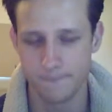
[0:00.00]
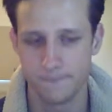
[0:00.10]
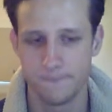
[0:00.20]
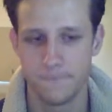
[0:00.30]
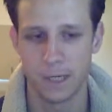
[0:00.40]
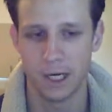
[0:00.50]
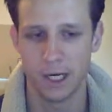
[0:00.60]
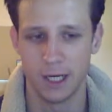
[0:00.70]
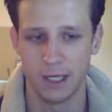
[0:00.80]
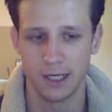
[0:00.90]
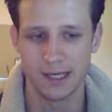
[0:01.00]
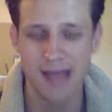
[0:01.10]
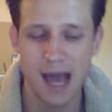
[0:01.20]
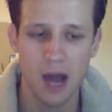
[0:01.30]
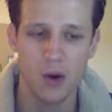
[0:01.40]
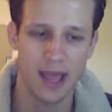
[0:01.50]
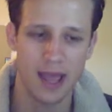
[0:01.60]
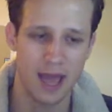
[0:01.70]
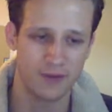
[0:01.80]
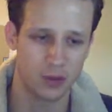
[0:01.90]
But now I
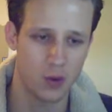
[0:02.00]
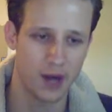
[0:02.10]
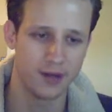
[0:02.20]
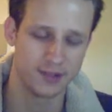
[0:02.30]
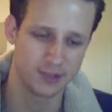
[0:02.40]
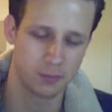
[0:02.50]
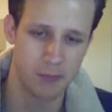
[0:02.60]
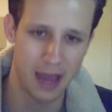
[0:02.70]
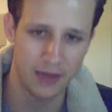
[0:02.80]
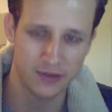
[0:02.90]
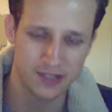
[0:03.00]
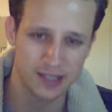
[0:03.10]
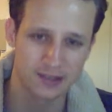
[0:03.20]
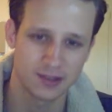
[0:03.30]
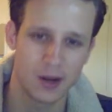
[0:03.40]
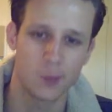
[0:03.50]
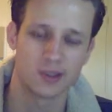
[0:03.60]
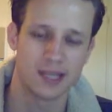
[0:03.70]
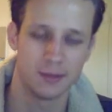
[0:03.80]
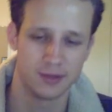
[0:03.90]
have acquired some math skills, so I was
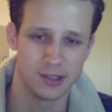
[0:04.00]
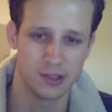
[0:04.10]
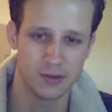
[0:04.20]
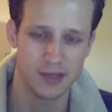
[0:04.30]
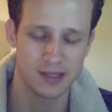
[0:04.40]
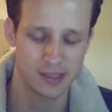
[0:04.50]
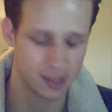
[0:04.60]
able to do this.